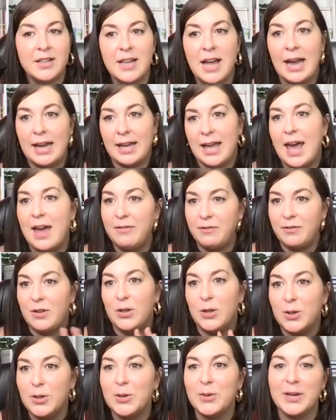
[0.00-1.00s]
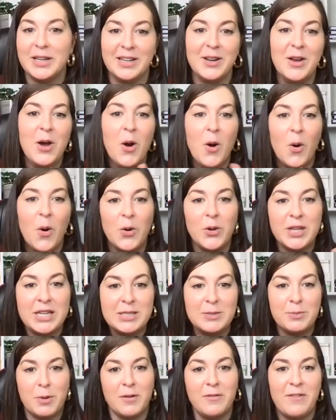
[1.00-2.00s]
like F you and all
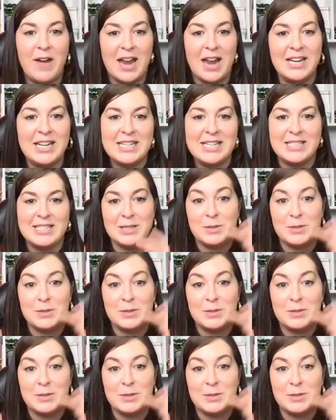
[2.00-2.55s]
these profanities